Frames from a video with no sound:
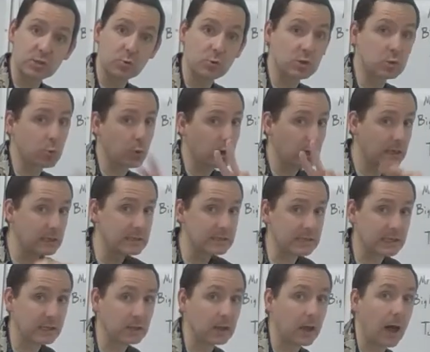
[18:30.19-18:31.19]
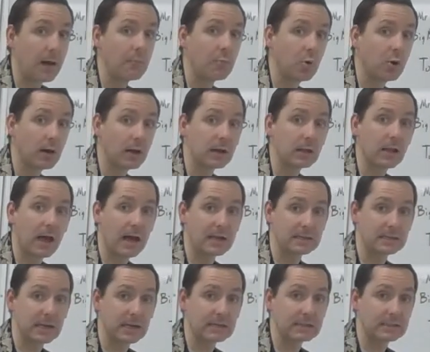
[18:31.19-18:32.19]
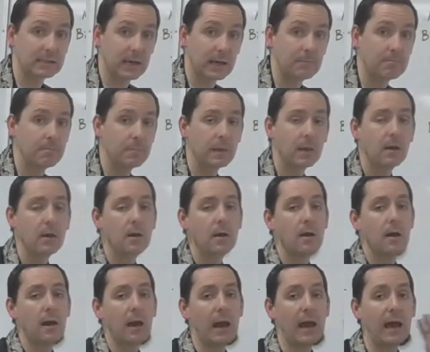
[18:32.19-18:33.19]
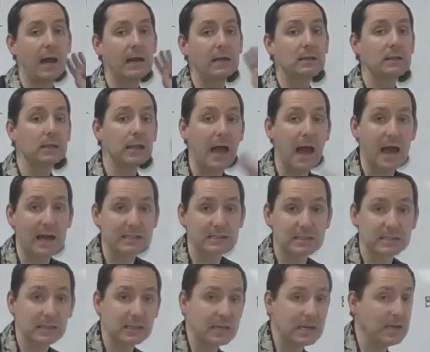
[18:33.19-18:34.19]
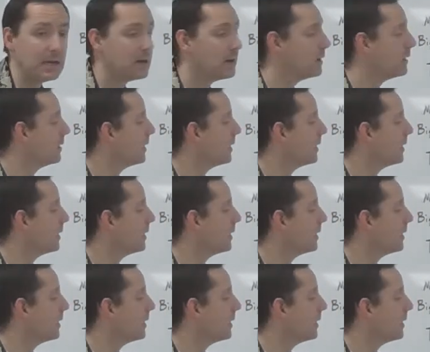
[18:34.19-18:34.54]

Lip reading: which we're going to see a lot more in class next time. And lastly,